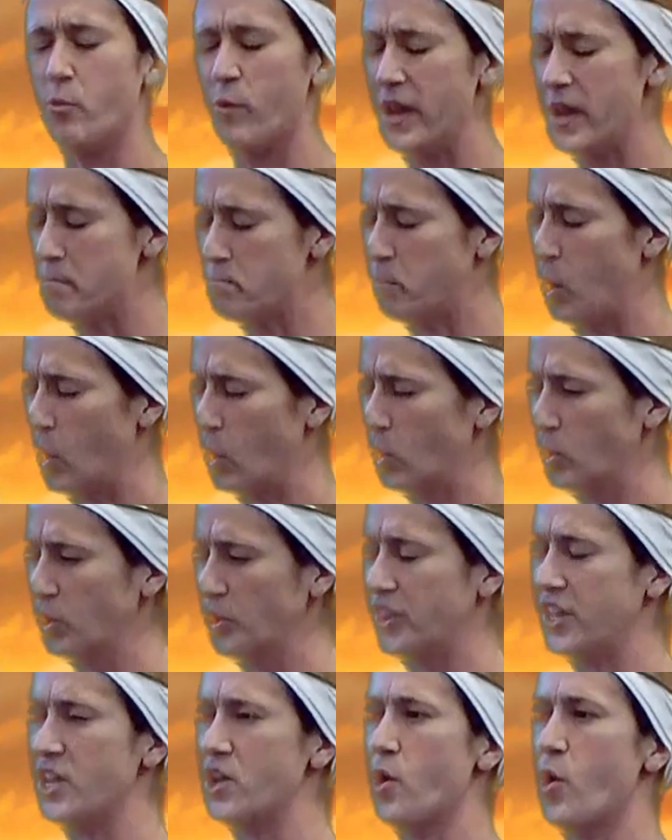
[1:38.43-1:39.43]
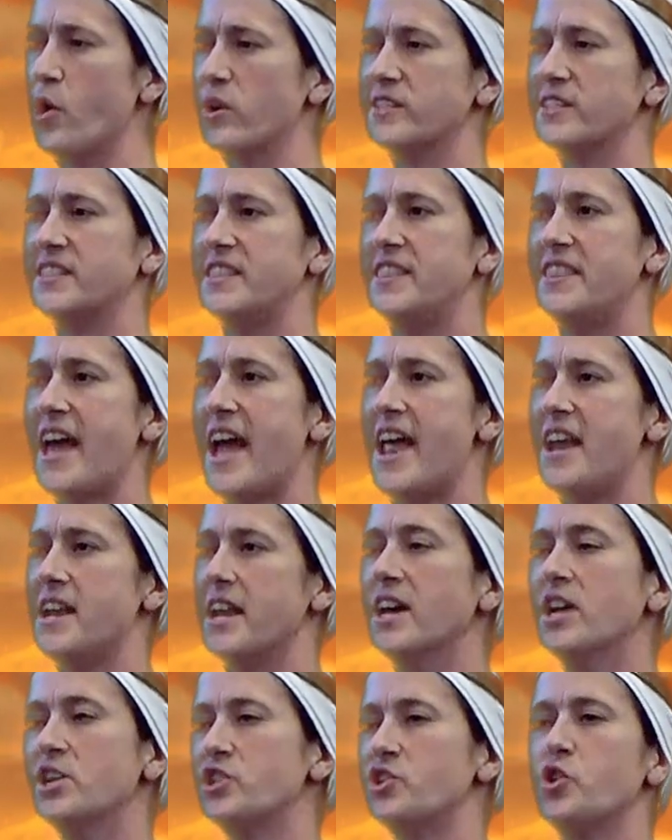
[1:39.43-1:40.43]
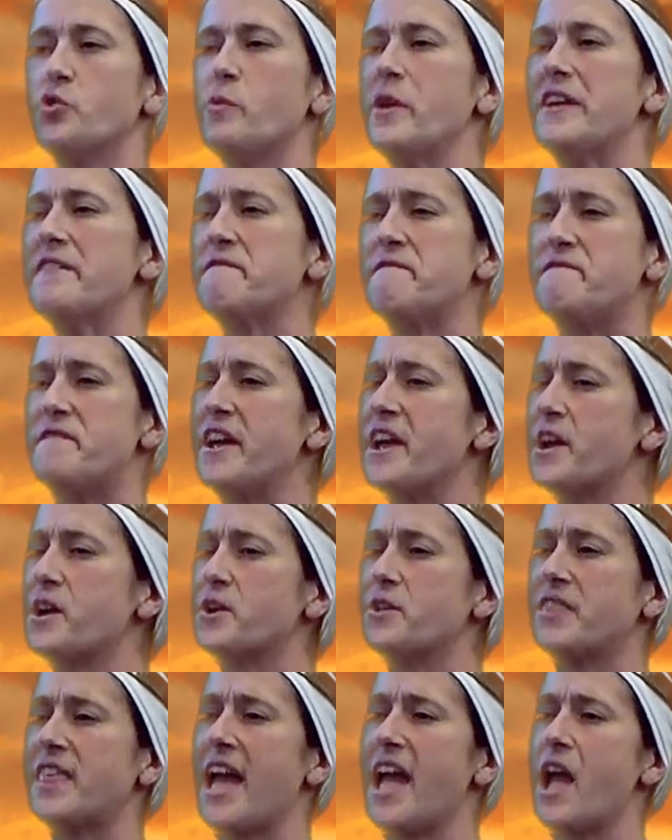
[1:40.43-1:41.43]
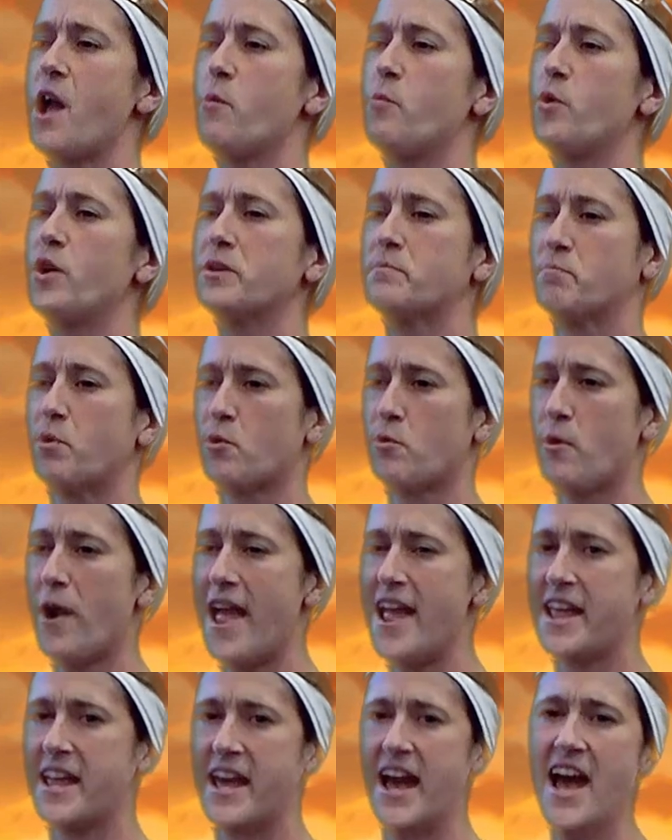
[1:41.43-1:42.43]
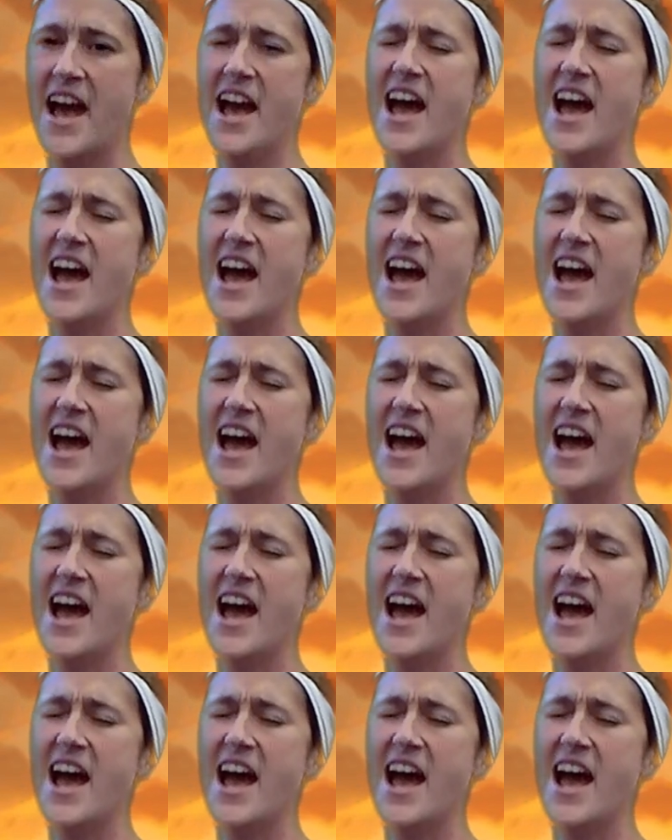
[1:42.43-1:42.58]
We pulled the oars then till we feared they would break.